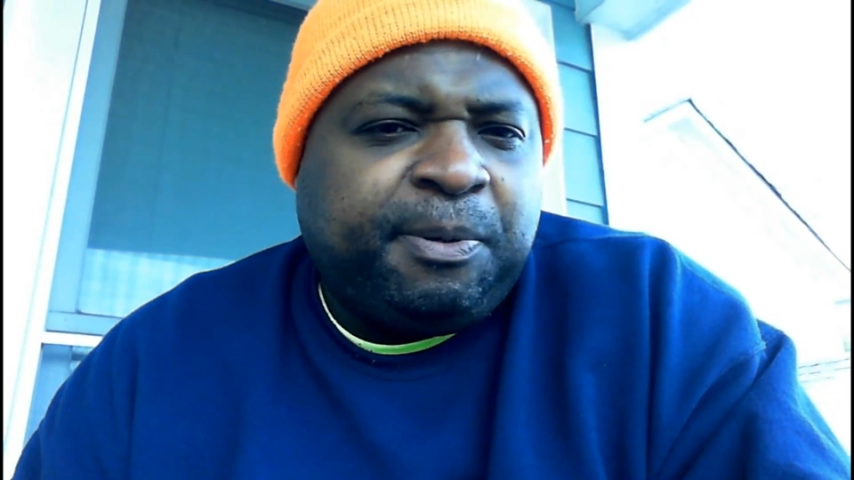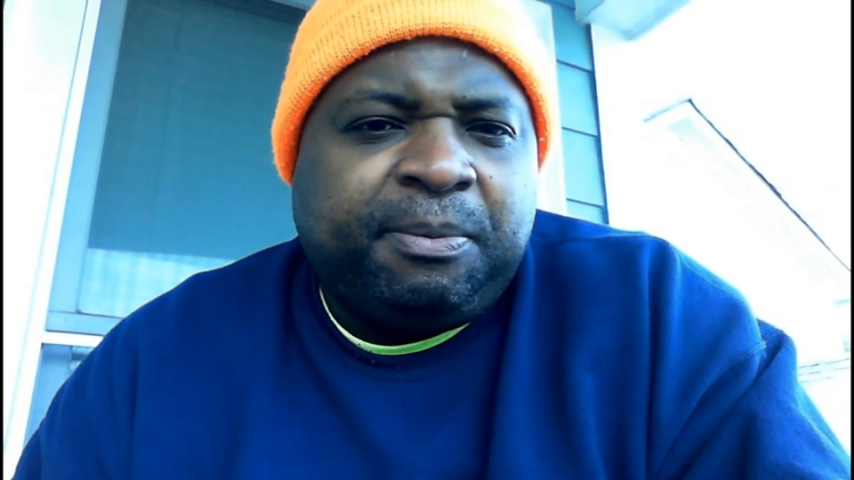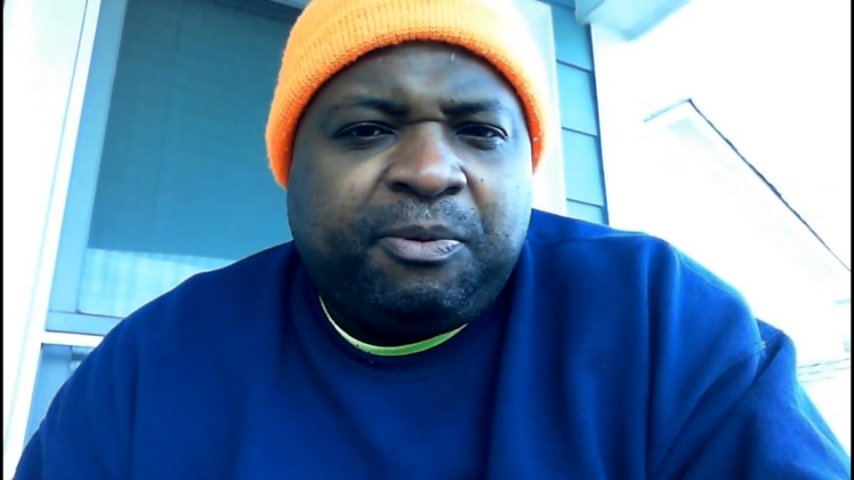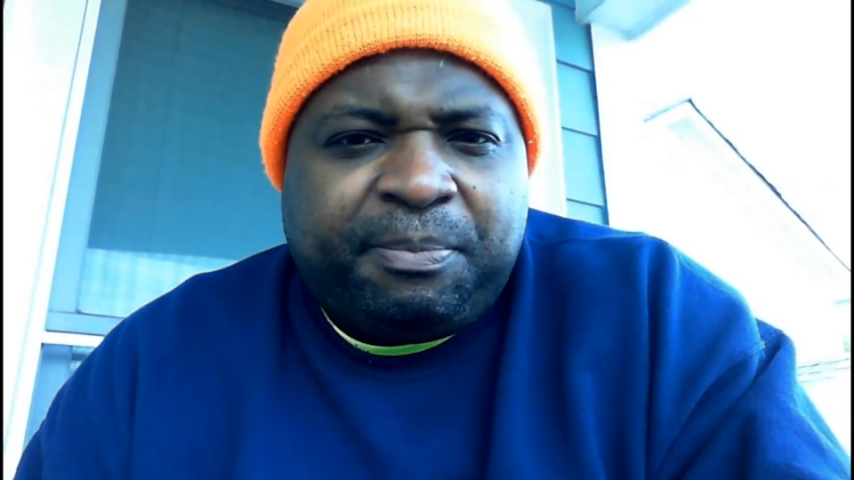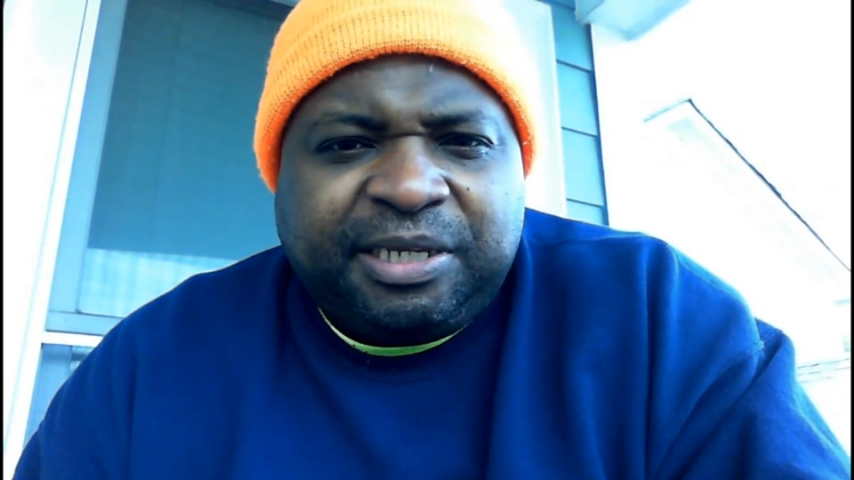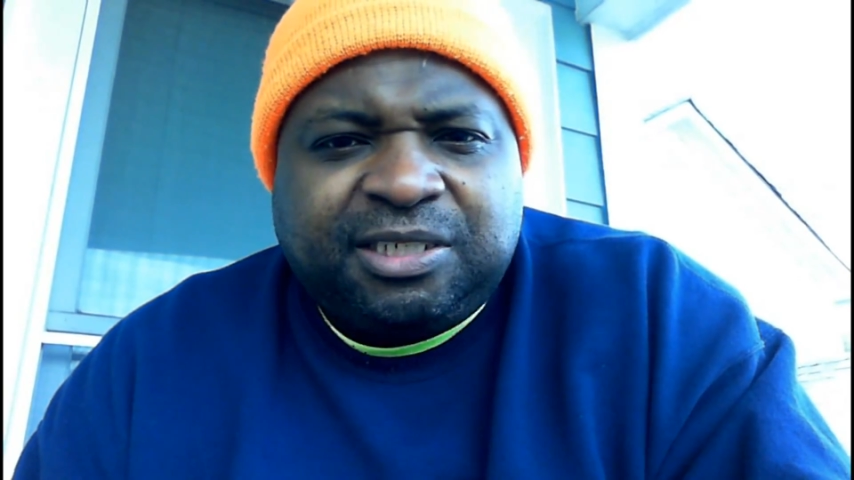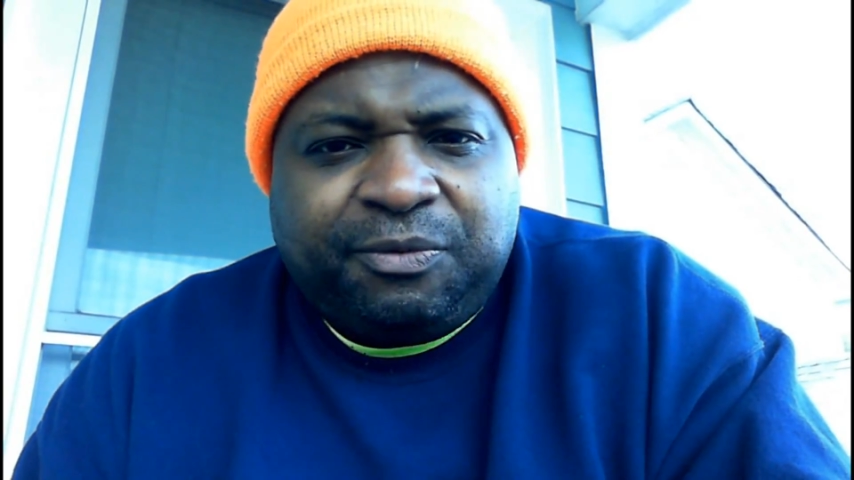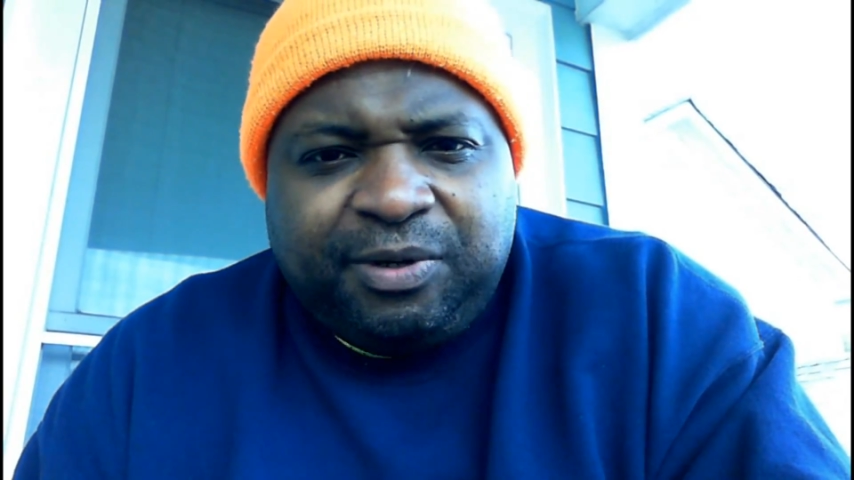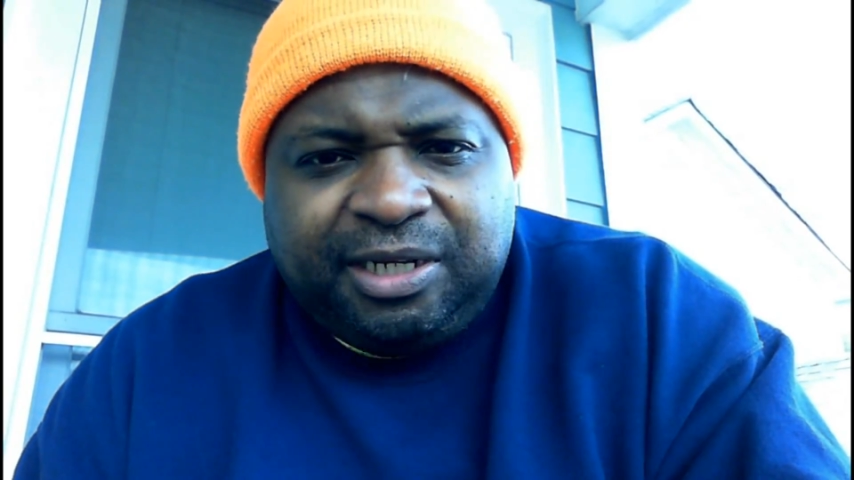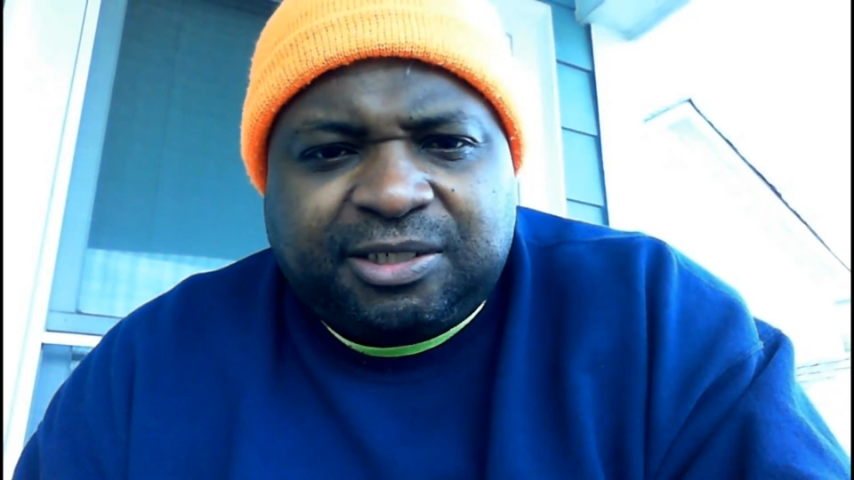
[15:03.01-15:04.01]
people were
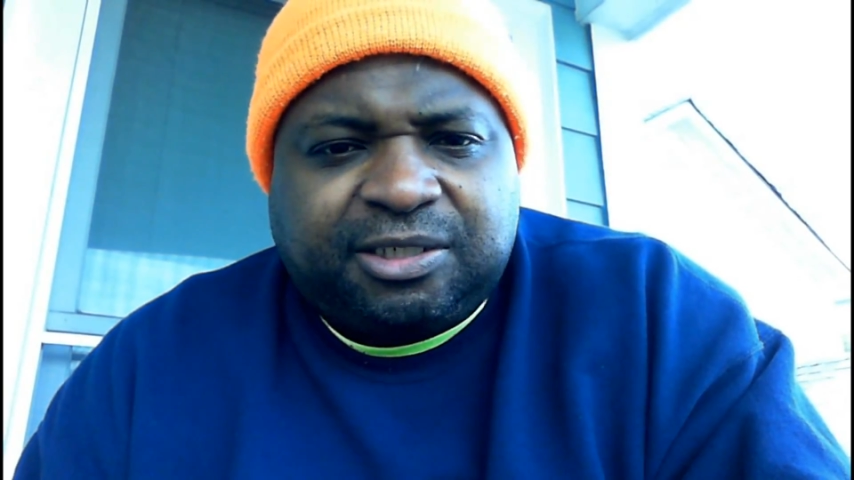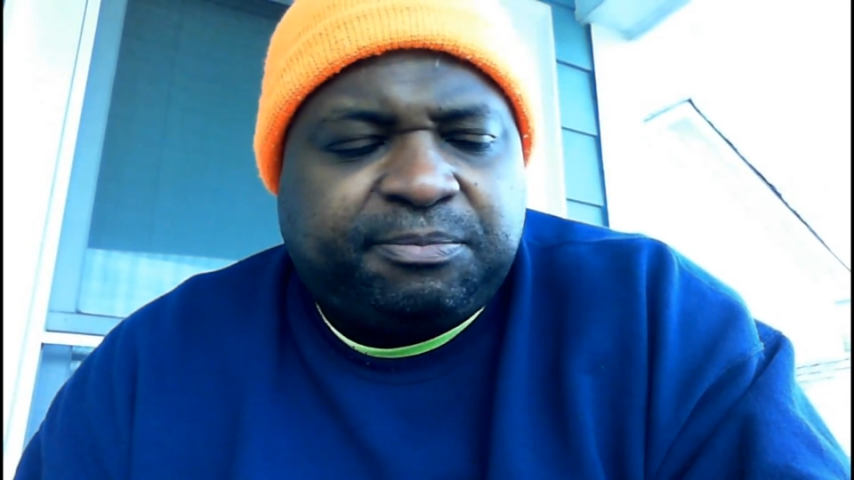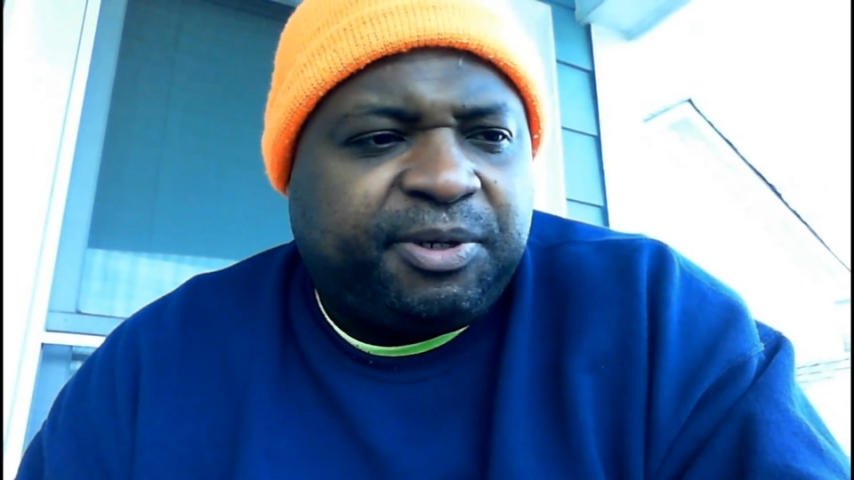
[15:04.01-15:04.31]
basically religious,